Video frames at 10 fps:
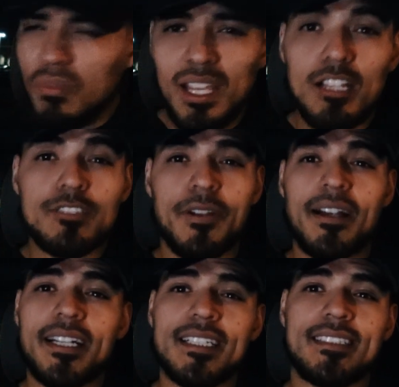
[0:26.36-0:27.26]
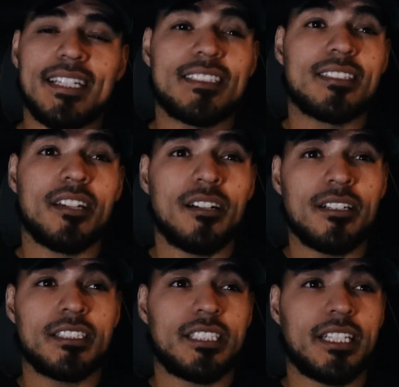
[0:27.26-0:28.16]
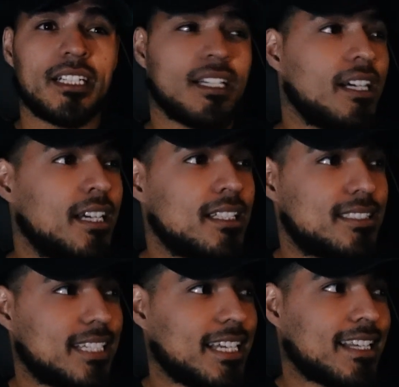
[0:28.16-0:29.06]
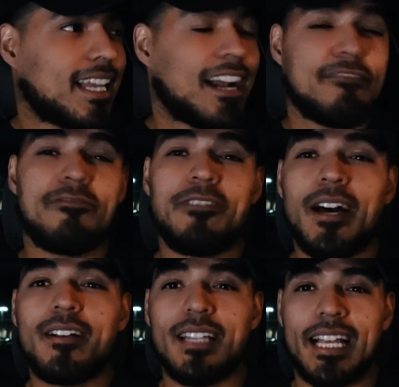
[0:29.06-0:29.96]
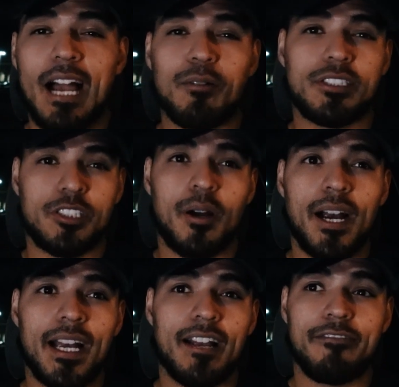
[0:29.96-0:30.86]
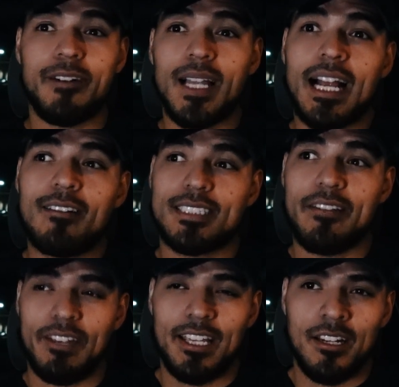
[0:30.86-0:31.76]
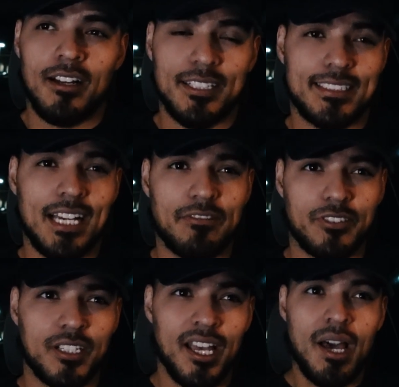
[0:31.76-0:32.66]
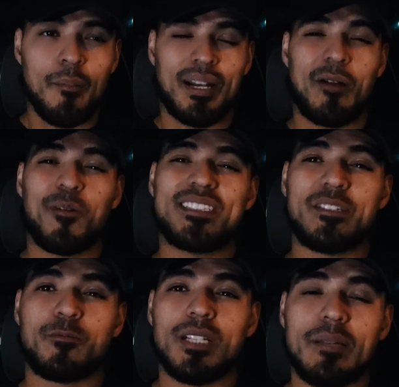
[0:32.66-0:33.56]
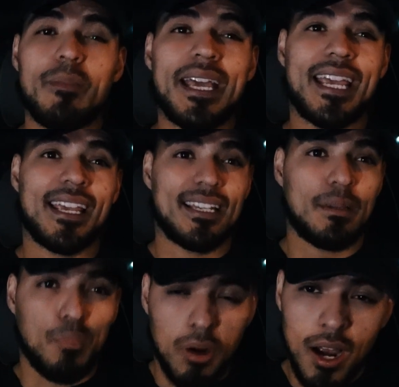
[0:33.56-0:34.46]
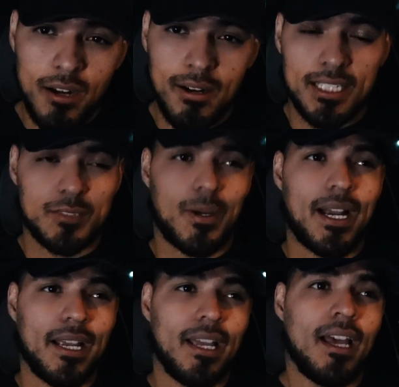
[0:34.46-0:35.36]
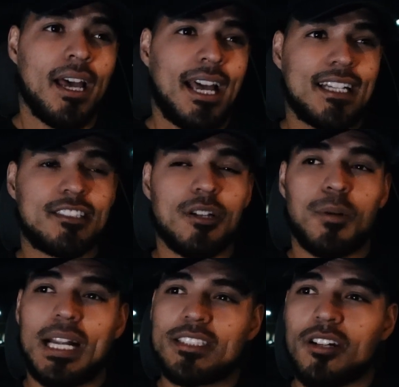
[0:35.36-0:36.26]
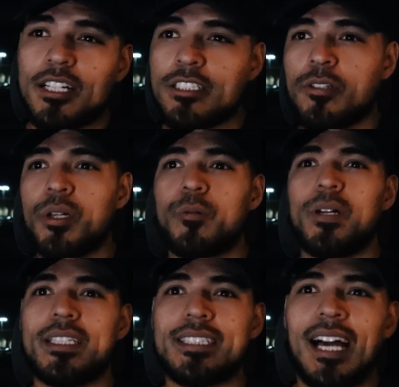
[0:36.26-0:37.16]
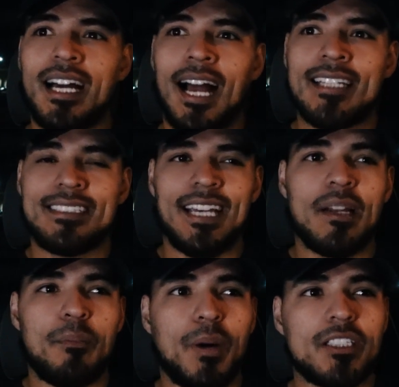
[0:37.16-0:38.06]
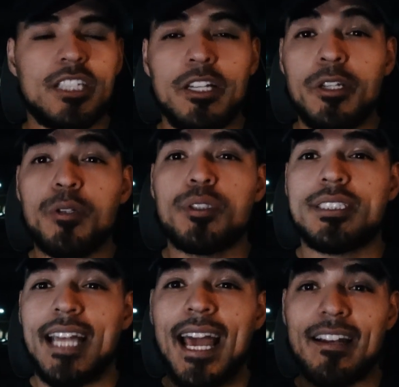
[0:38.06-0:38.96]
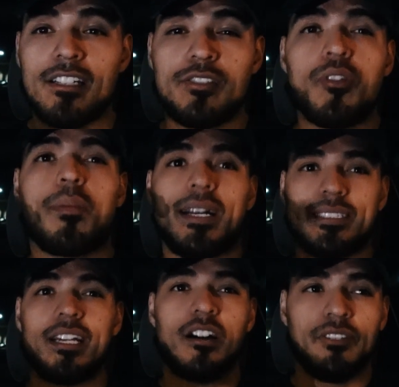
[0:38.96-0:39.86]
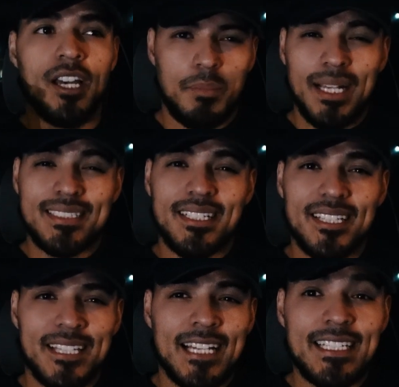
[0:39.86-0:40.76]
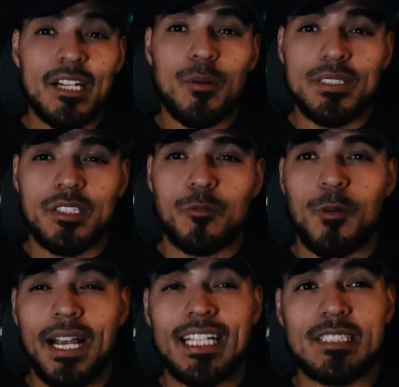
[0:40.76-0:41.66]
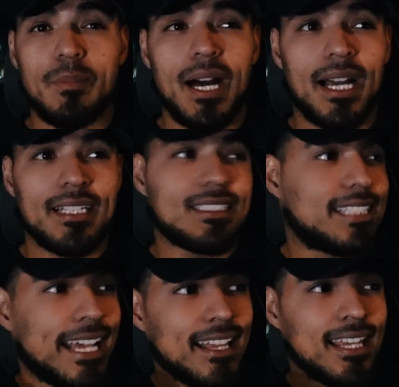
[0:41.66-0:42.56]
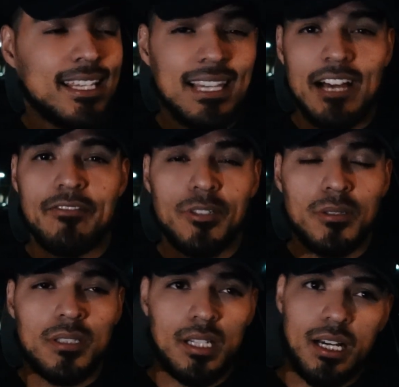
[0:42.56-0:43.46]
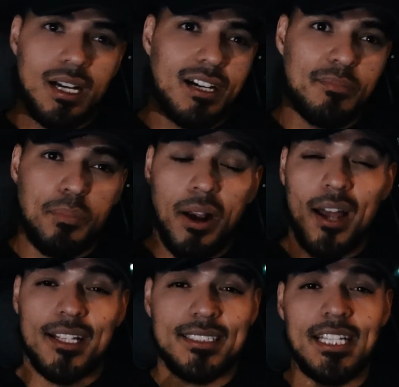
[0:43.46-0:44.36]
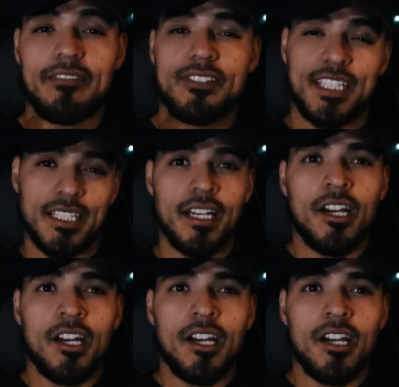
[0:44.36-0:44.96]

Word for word: it was very discouraging seeing that I felt like I was trying. I felt like I was giving in all this effort, but I wasn't really making any progress, right? And so what I started doing was I, I set a bunch of new standards for myself. Basically, the idea was to raise my daily level of productivity,